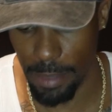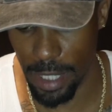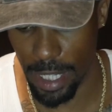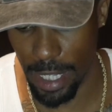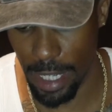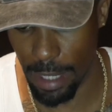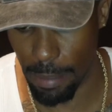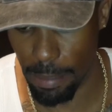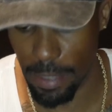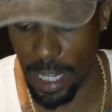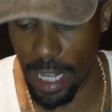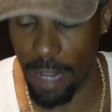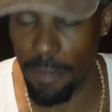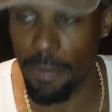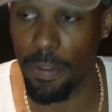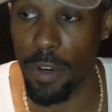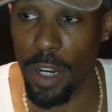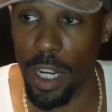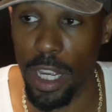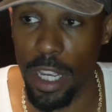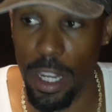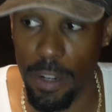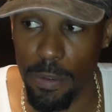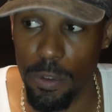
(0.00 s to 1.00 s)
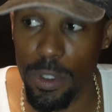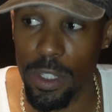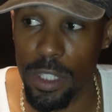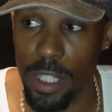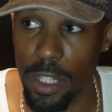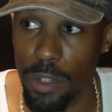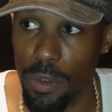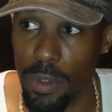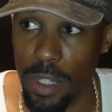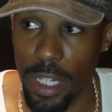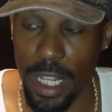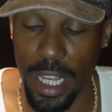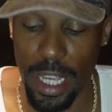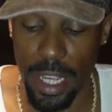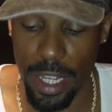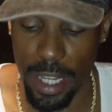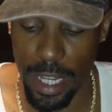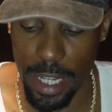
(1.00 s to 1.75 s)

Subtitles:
yeah, I mean, I fuck every single day,